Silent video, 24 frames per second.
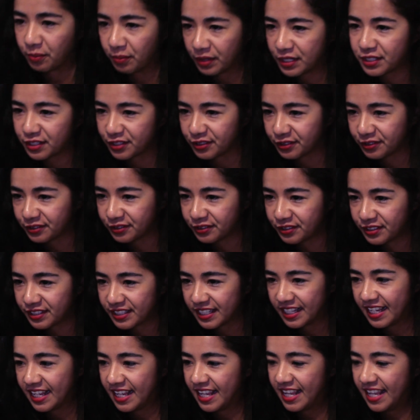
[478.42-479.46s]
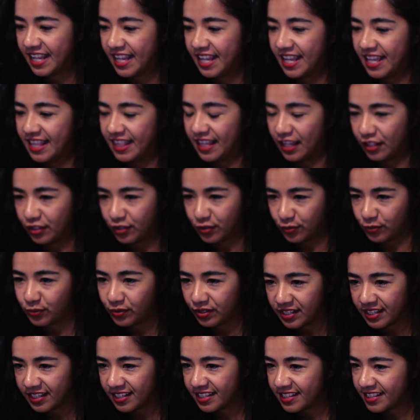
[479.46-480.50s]
your muscles, that
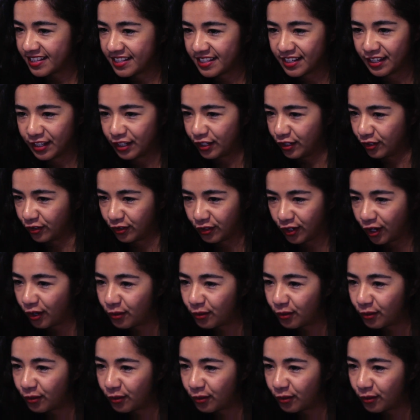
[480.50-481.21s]
soreness, you're